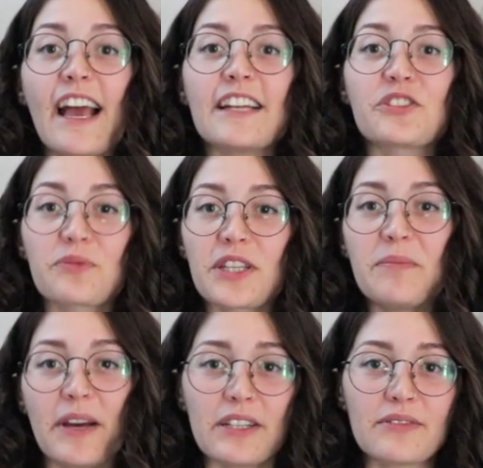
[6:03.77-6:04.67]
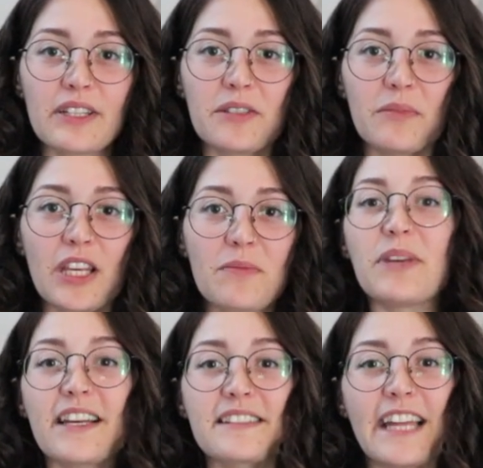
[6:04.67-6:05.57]
And it's really benefited me
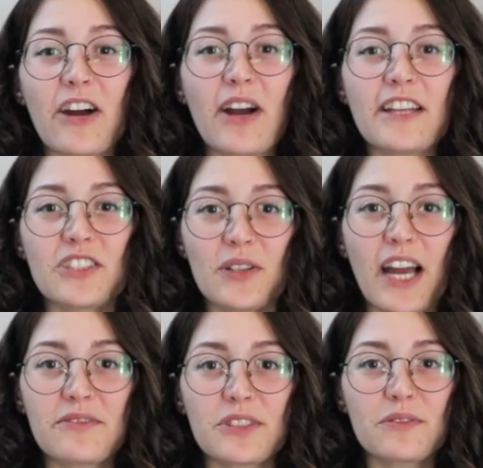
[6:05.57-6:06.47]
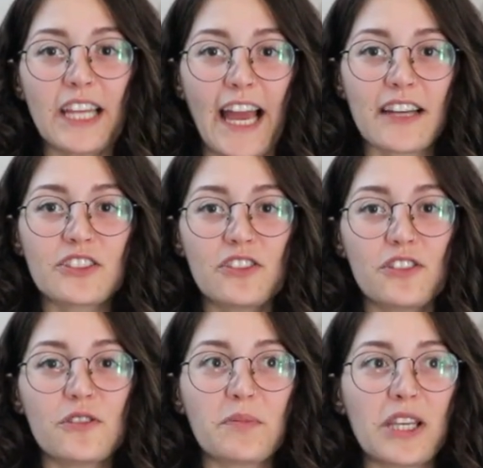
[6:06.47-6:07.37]
because now I don't have to react
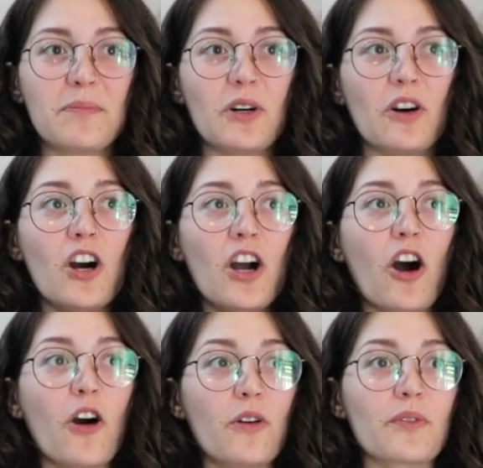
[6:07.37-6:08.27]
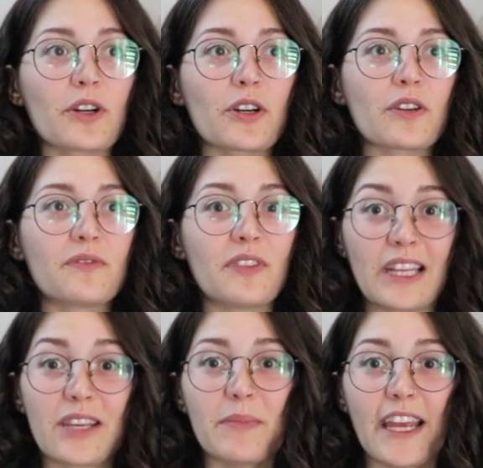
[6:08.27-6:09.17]
to people
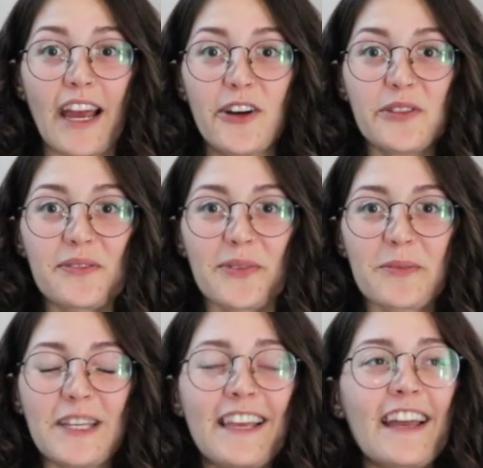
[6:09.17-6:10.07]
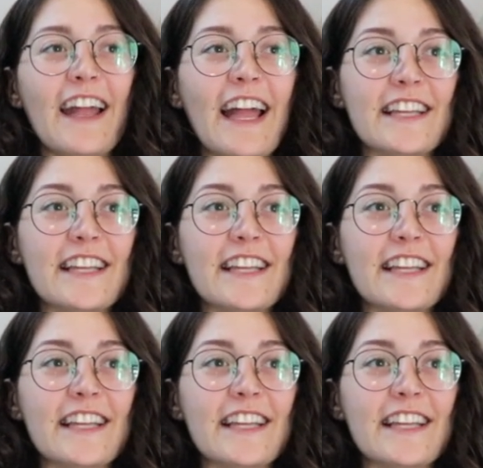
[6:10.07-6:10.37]
overfilling my house for me.